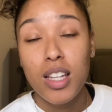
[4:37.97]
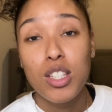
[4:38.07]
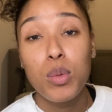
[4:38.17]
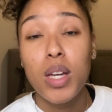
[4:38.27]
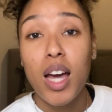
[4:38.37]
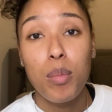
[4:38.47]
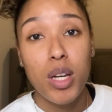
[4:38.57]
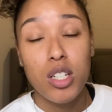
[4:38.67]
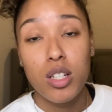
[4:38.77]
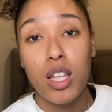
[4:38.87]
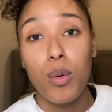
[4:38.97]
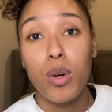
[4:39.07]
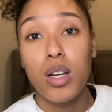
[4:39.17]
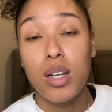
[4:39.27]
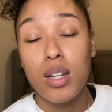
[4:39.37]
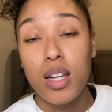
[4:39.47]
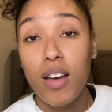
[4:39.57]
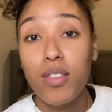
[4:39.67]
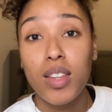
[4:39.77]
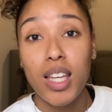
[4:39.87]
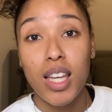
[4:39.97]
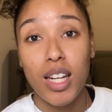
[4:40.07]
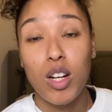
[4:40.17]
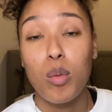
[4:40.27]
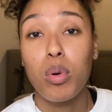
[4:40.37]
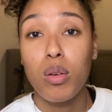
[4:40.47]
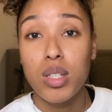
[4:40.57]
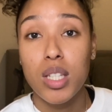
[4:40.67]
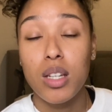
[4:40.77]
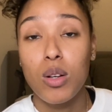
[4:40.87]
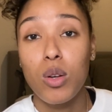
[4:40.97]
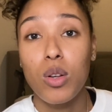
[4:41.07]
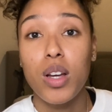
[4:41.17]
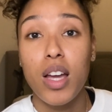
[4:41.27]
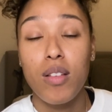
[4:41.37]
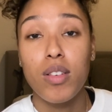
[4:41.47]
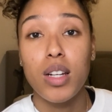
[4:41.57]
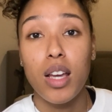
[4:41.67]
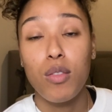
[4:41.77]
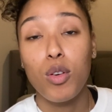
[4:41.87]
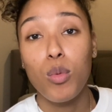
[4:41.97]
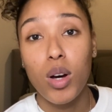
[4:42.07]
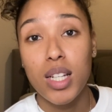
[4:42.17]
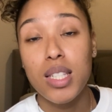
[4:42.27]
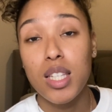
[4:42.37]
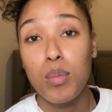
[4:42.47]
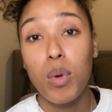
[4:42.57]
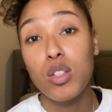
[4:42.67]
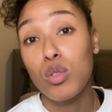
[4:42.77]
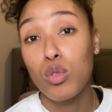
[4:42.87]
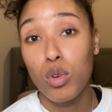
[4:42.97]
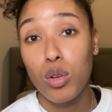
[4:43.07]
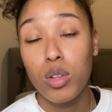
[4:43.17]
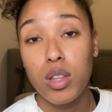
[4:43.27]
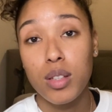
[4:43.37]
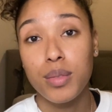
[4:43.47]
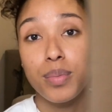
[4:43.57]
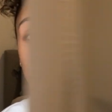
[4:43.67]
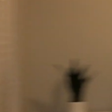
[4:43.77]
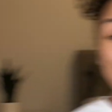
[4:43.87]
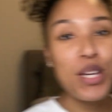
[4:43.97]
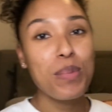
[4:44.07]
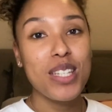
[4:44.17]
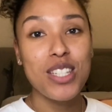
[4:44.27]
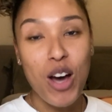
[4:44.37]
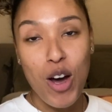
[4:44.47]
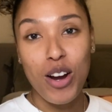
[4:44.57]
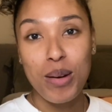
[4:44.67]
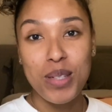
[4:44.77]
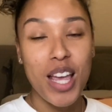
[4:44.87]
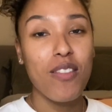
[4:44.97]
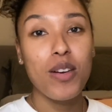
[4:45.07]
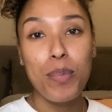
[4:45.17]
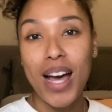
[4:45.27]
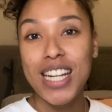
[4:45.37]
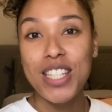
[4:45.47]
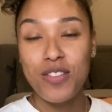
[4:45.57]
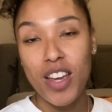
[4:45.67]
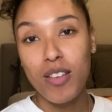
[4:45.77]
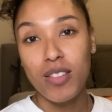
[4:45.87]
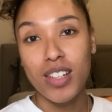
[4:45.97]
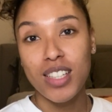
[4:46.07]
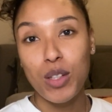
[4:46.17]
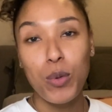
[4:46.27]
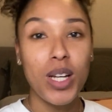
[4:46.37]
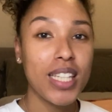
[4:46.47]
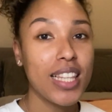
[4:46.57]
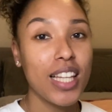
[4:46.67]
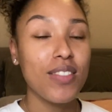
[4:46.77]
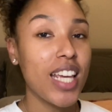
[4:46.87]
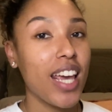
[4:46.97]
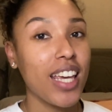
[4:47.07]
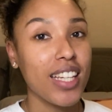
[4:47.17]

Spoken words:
So we got to make sure that we're definitely hitting our protein goal every day if we want to see muscle growth. Next up is carbs, everybody's favorite, the one they love to hate.